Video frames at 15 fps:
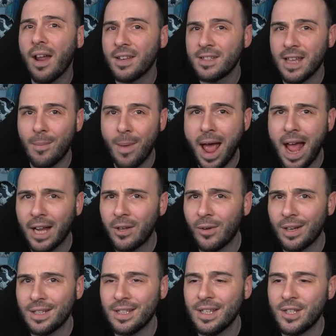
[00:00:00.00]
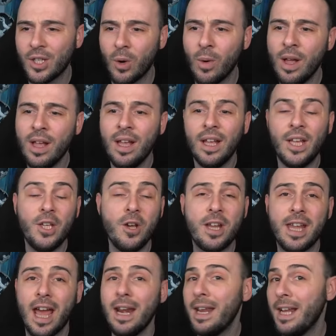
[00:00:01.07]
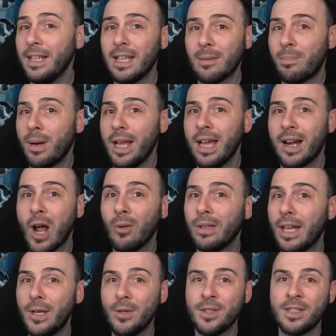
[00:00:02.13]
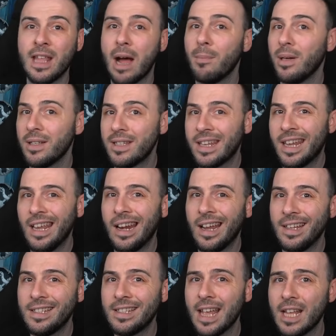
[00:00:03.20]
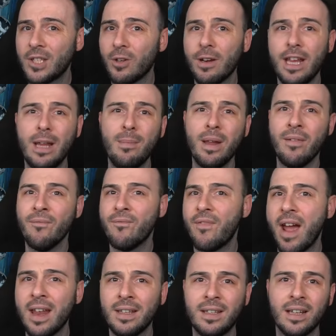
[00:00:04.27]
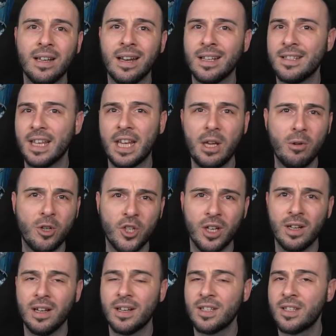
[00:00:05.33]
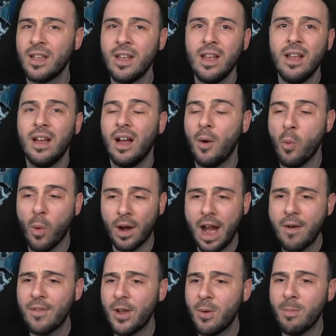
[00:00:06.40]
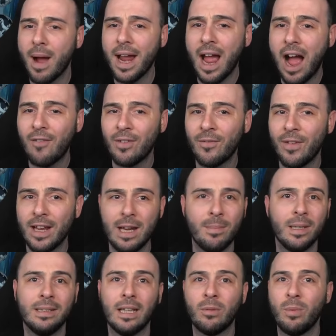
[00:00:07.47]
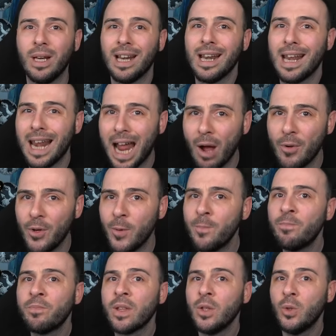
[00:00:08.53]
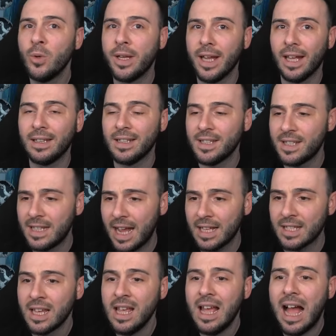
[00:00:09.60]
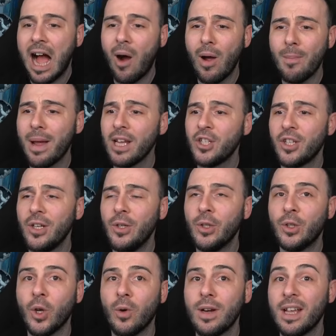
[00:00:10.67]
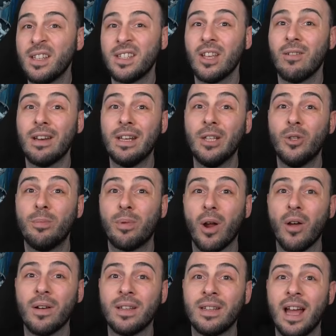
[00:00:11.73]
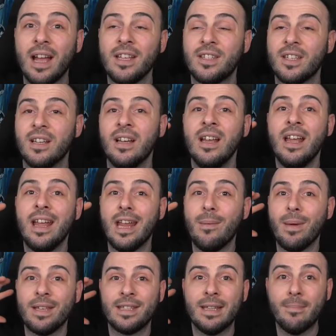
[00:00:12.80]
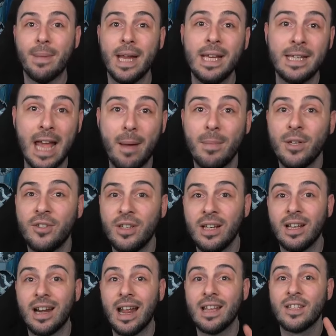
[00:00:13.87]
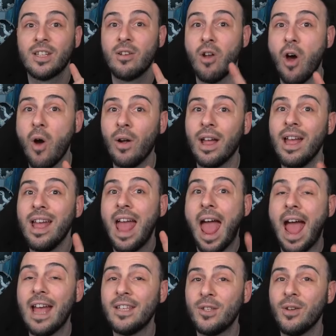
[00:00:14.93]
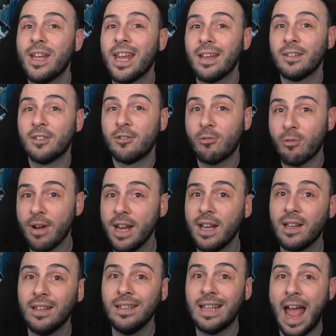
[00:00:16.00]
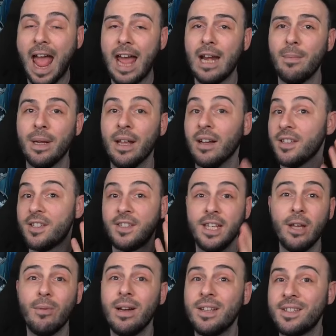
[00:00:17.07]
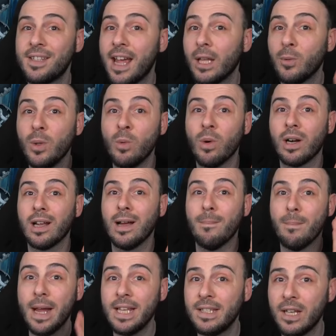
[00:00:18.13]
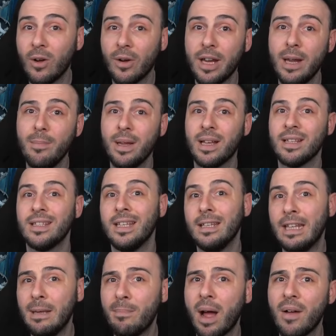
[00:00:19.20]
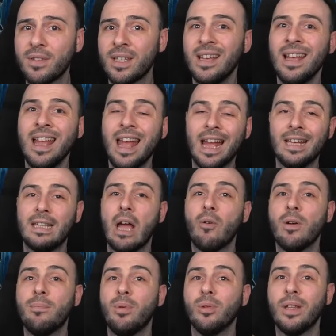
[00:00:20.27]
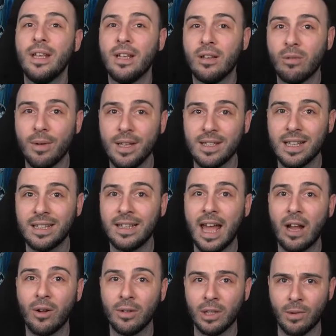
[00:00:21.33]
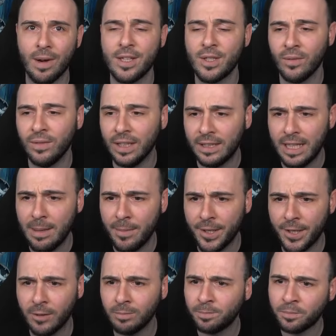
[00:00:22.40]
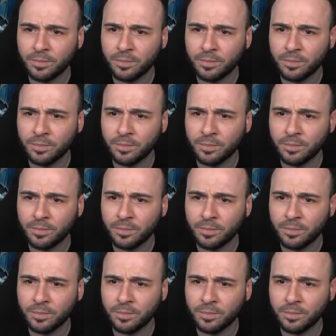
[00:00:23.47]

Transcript: some accuracy. So you can either play around and use double skill haste sets on him, inventor, executioners, uh, whatever you might have available that will allow you to get the stats. How I mentioned, you don't necessarily need to prioritize uh, him as the main damage dealer as long as you can trick the enemy. A serial set will work amazing on him because he debuffs and that will put increased attack on the rest of the team, you know?